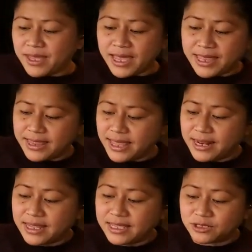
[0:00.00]
And
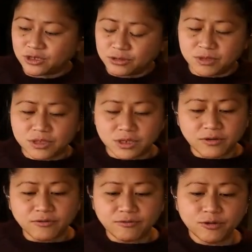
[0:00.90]
then in terms
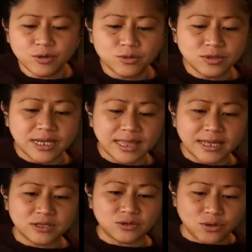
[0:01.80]
of fruits, I
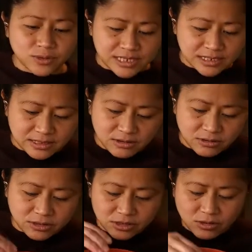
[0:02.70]
like to go
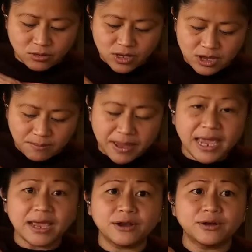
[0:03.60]
seasonal. So
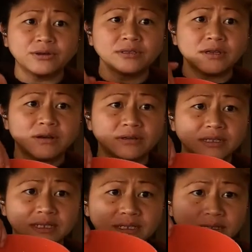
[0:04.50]
pears are in
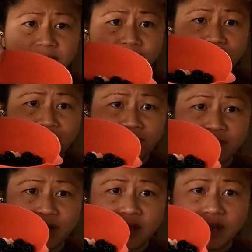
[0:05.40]
season. So I have
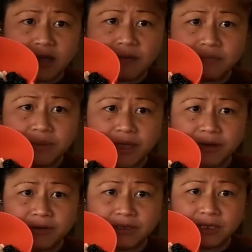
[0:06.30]
cut up
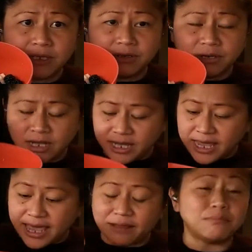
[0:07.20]
pears here
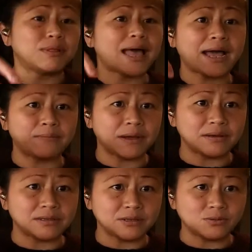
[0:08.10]
and
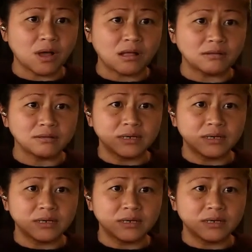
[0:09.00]
blackberries as well.